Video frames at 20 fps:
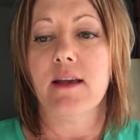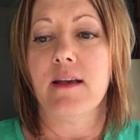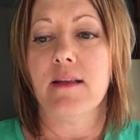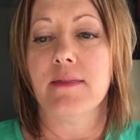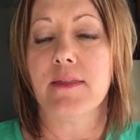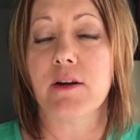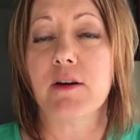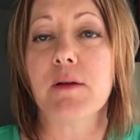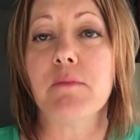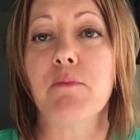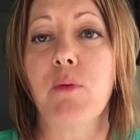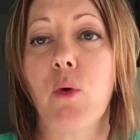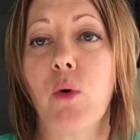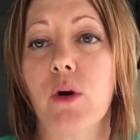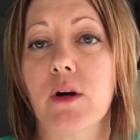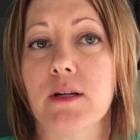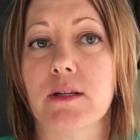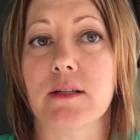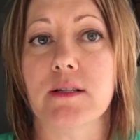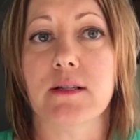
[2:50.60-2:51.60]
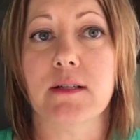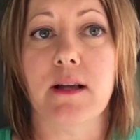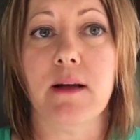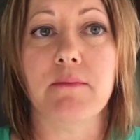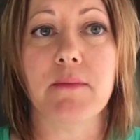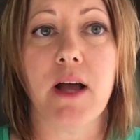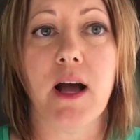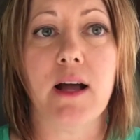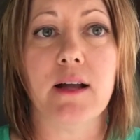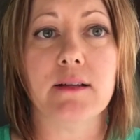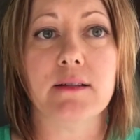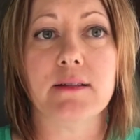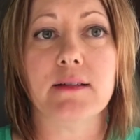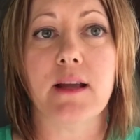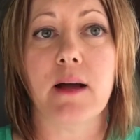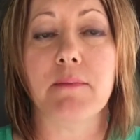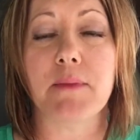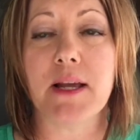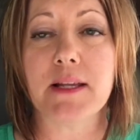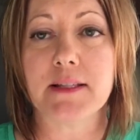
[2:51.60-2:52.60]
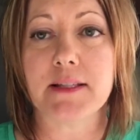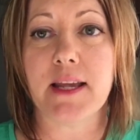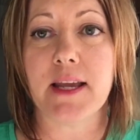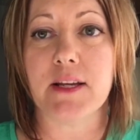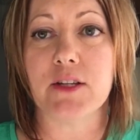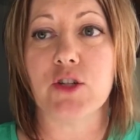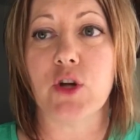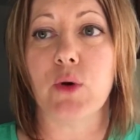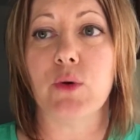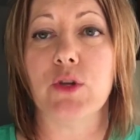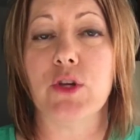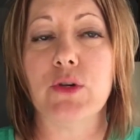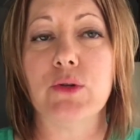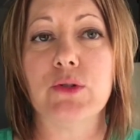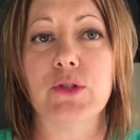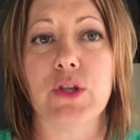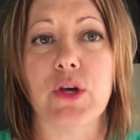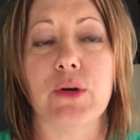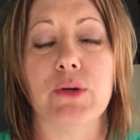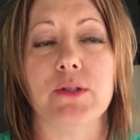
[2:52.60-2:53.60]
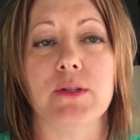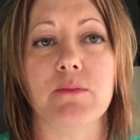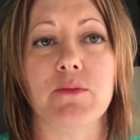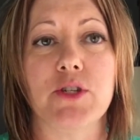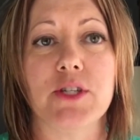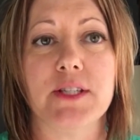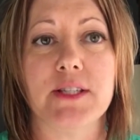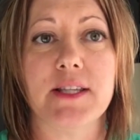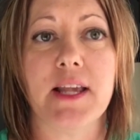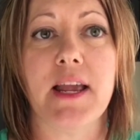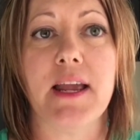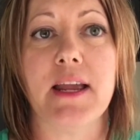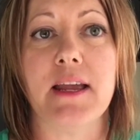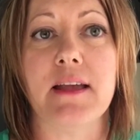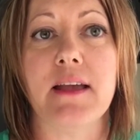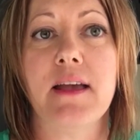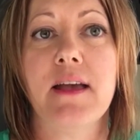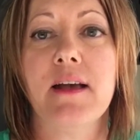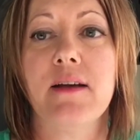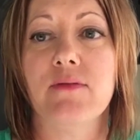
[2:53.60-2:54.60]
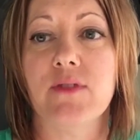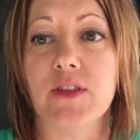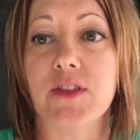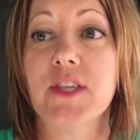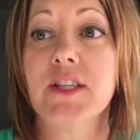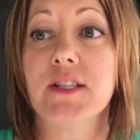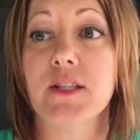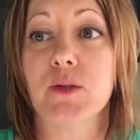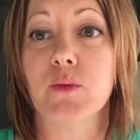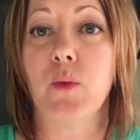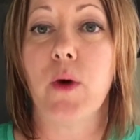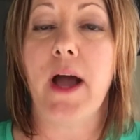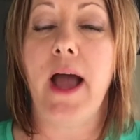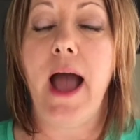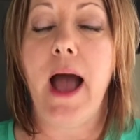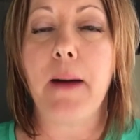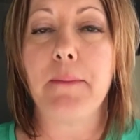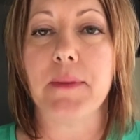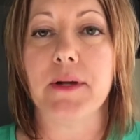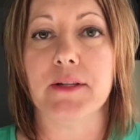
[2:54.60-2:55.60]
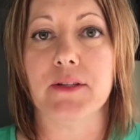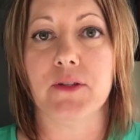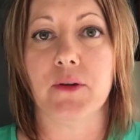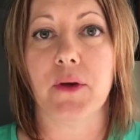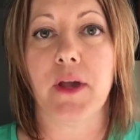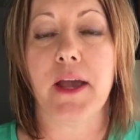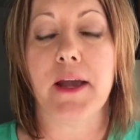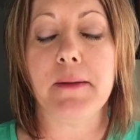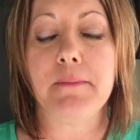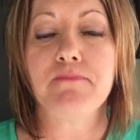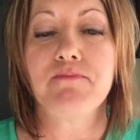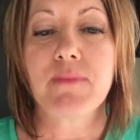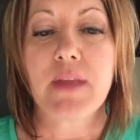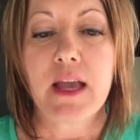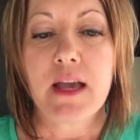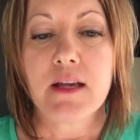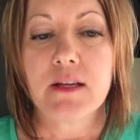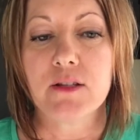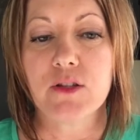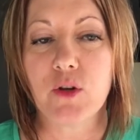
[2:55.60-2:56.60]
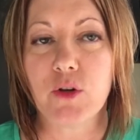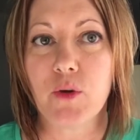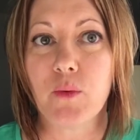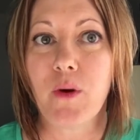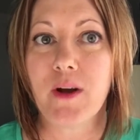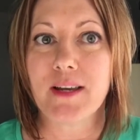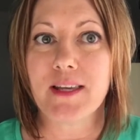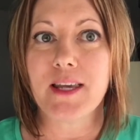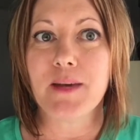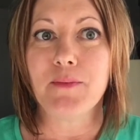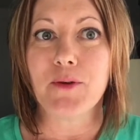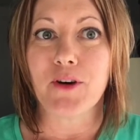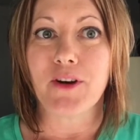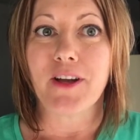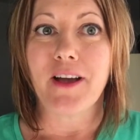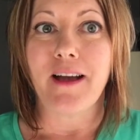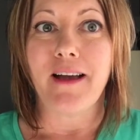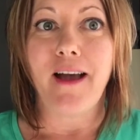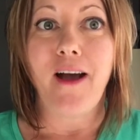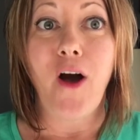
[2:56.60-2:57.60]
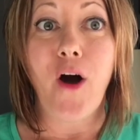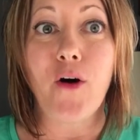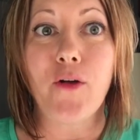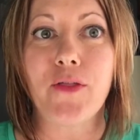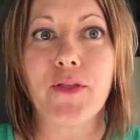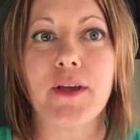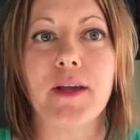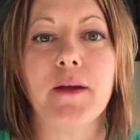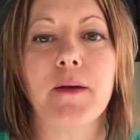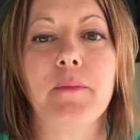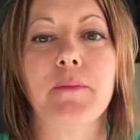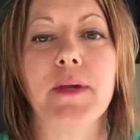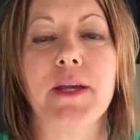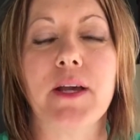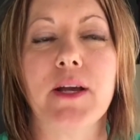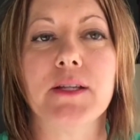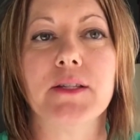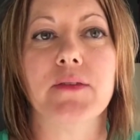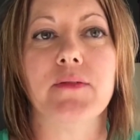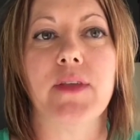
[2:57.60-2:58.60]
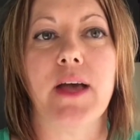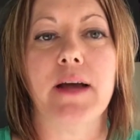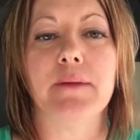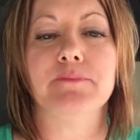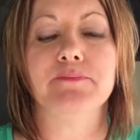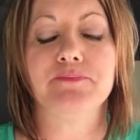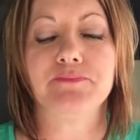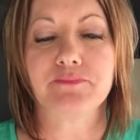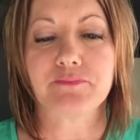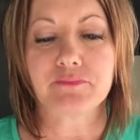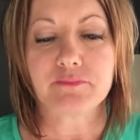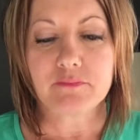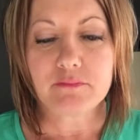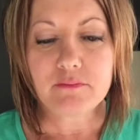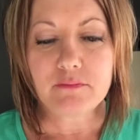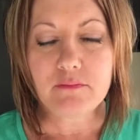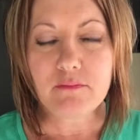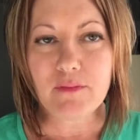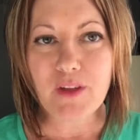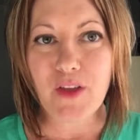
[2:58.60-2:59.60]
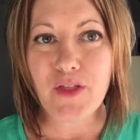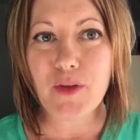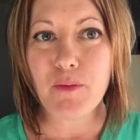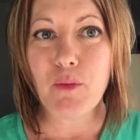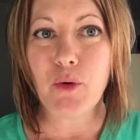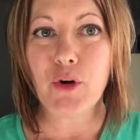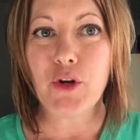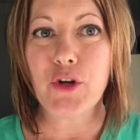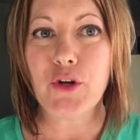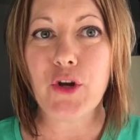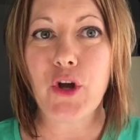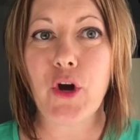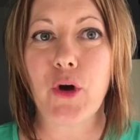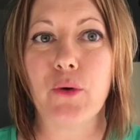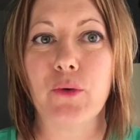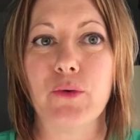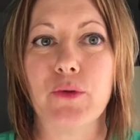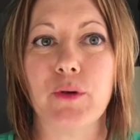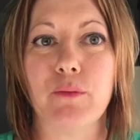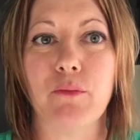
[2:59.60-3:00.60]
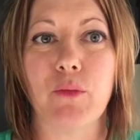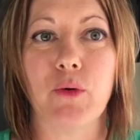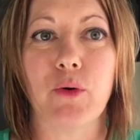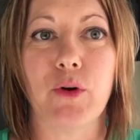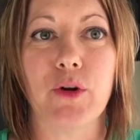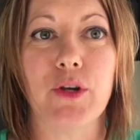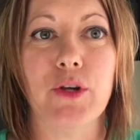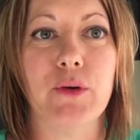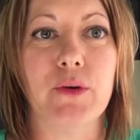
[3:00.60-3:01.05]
they're important. I'm not saying don't use those. I'm just saying that this is what happens, okay? So you want to keep your gut healthy because of that. The more you know, the more you